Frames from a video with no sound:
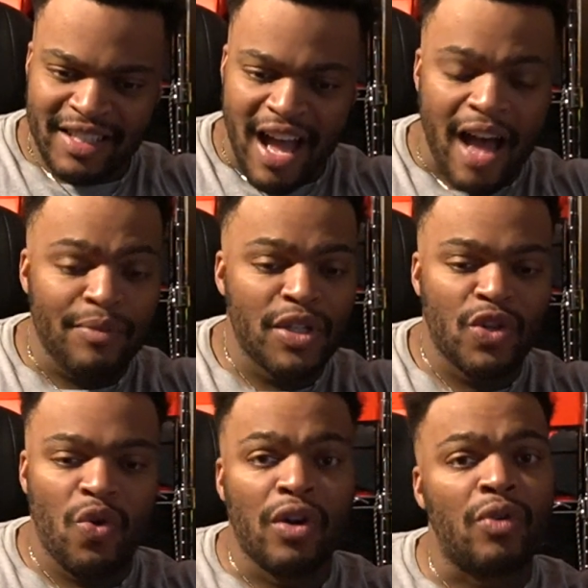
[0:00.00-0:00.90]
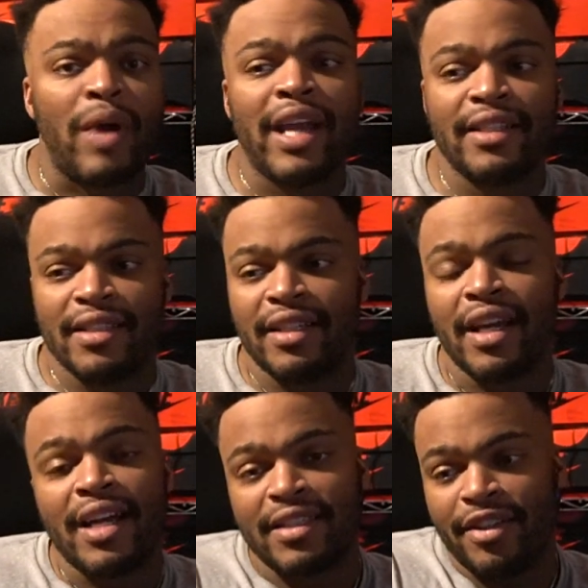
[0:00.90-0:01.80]
I'm just going right into the
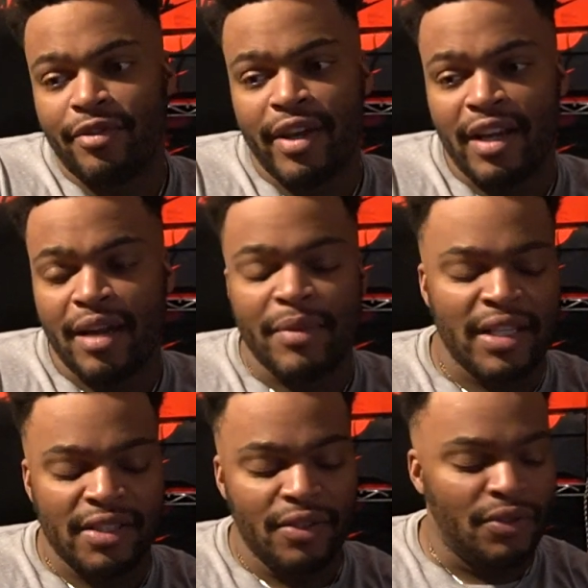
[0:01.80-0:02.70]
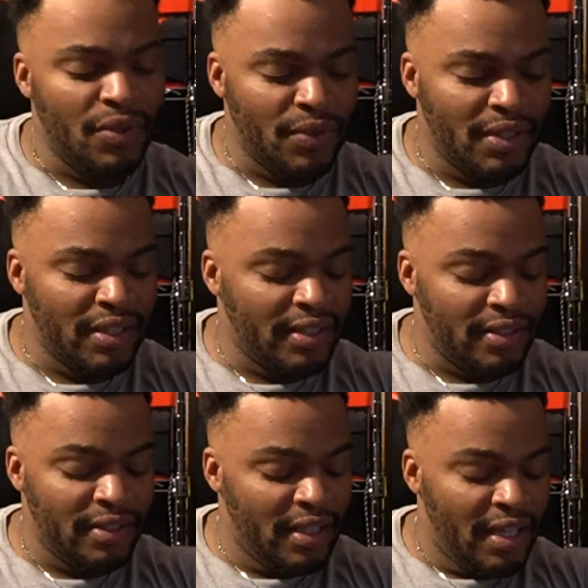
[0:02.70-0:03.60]
content creating. I'm not still doing the,
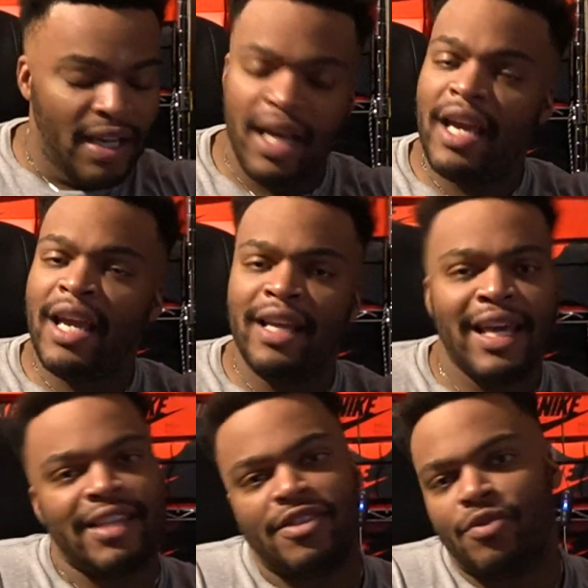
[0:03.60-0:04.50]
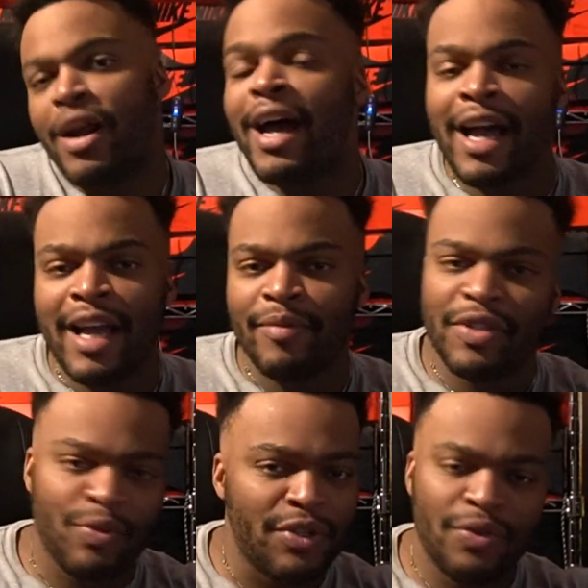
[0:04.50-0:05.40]
hey, like and subscribe,
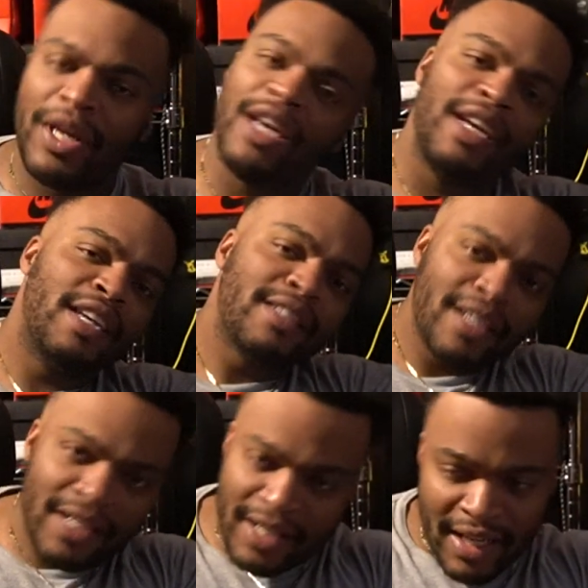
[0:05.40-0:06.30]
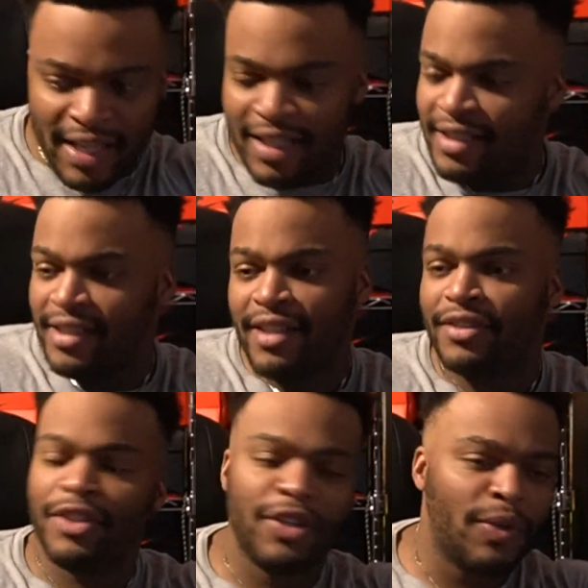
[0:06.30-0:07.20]
this retro games, this, that, and
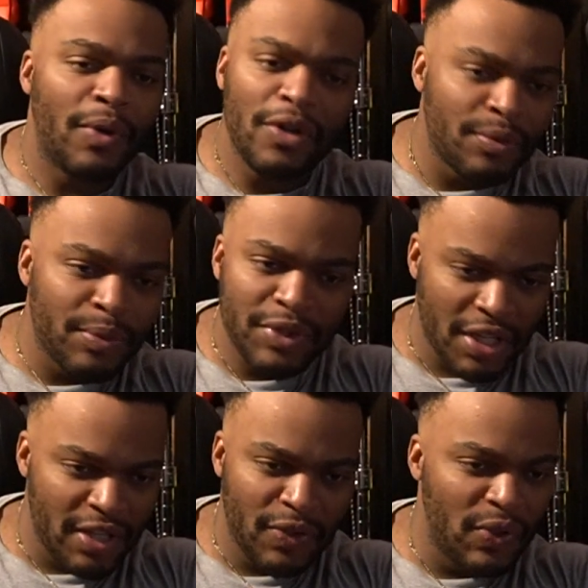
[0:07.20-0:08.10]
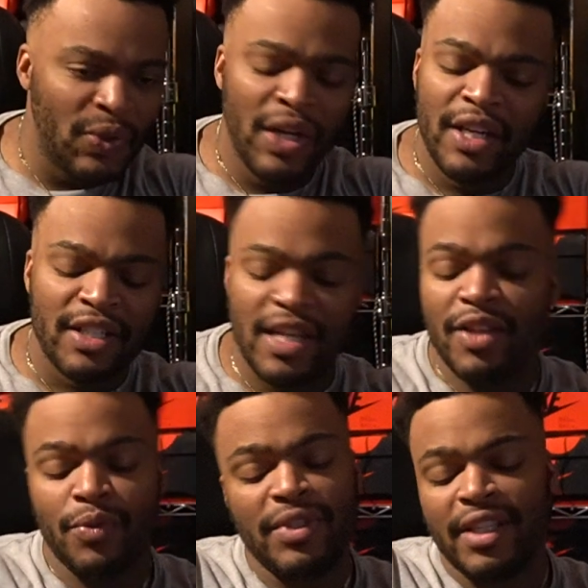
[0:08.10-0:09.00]
third, welcome to my channel, take
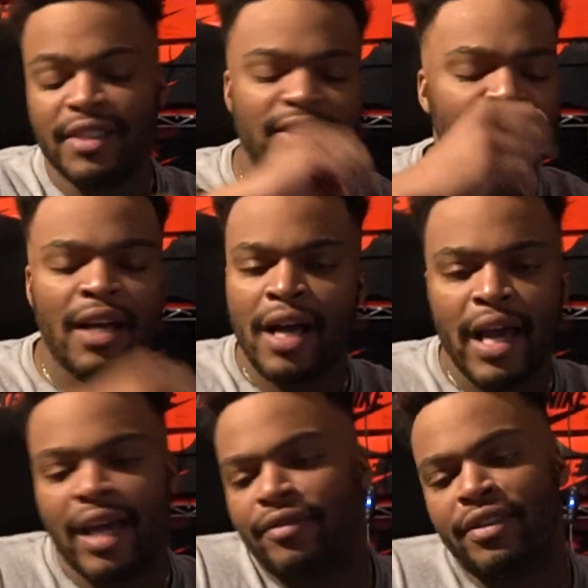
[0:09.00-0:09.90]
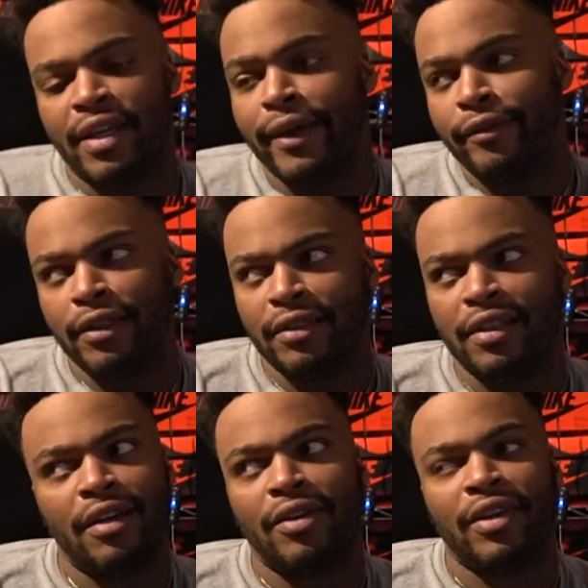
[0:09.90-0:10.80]
3 seconds. Nah, I haven't
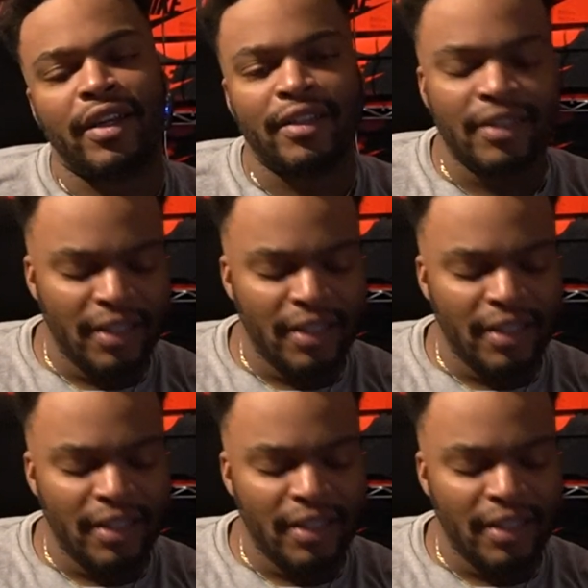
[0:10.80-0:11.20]
done all that.